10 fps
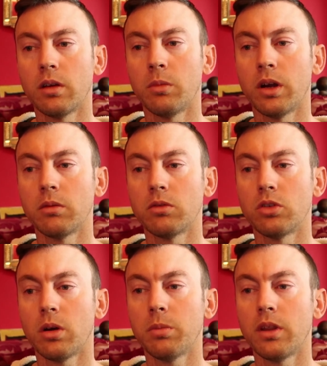I might
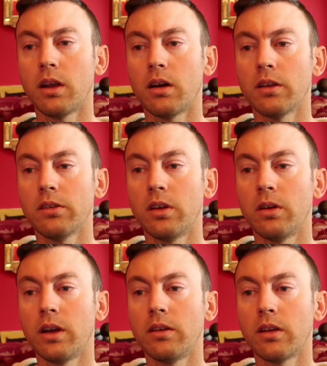drop that RC
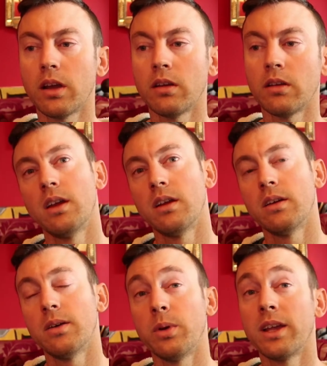rate again.
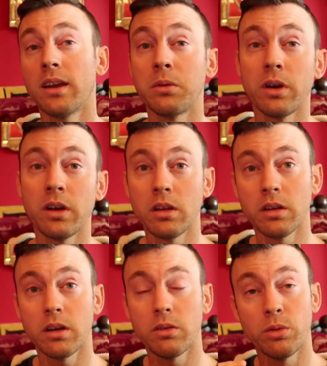We're getting
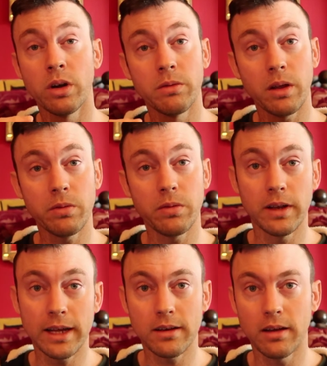rid of that
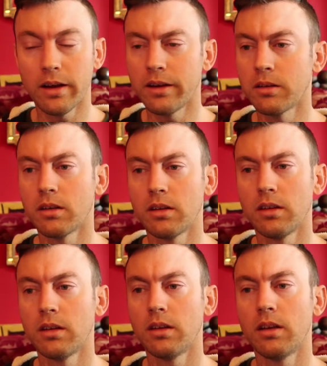flat line
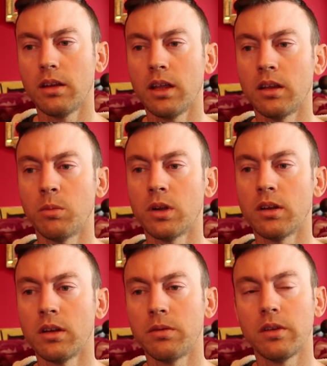in the
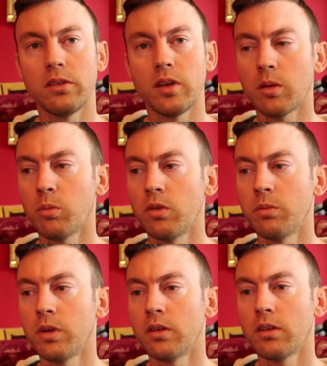middle of the stick
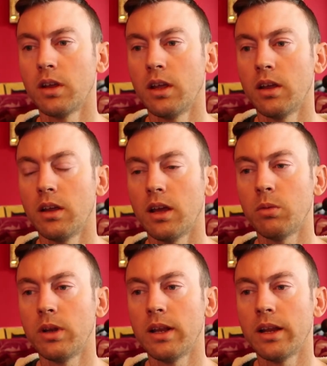movement,
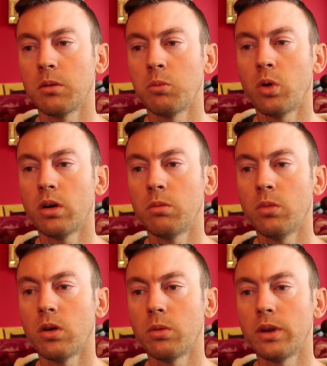and we're letting more and
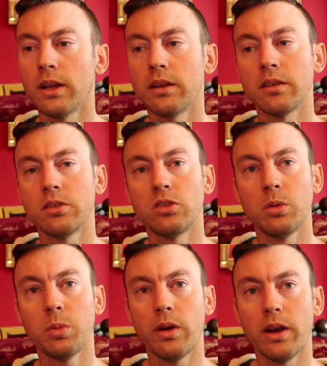more, we're letting the
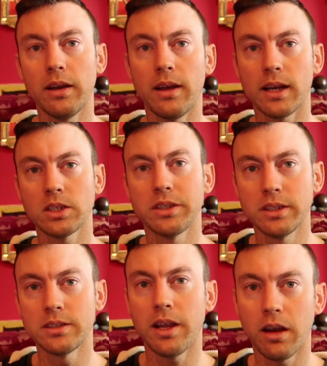super rate
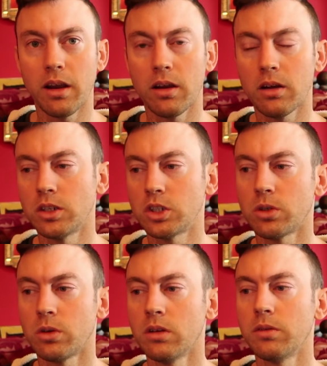actually take
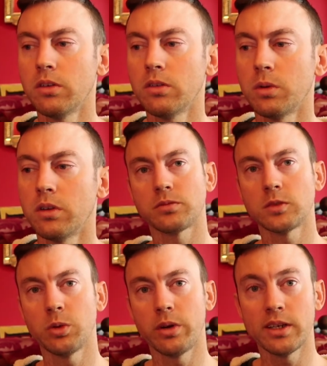control of this one.
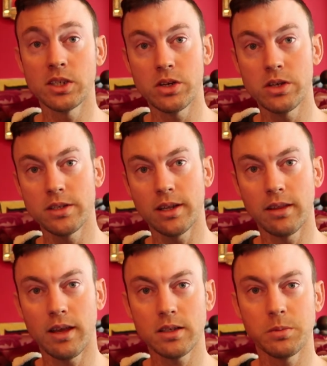So we're introducing
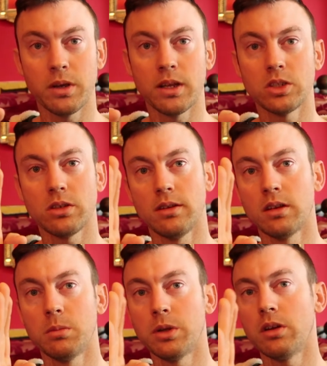the exponential a
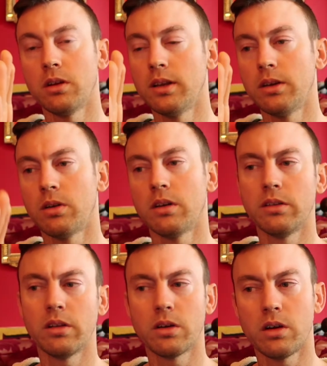little bit earlier on in
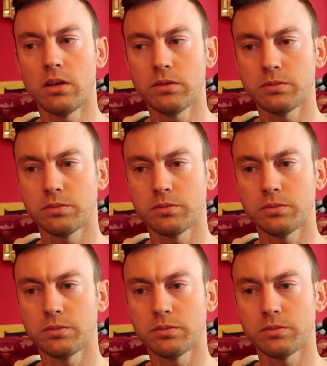the graph.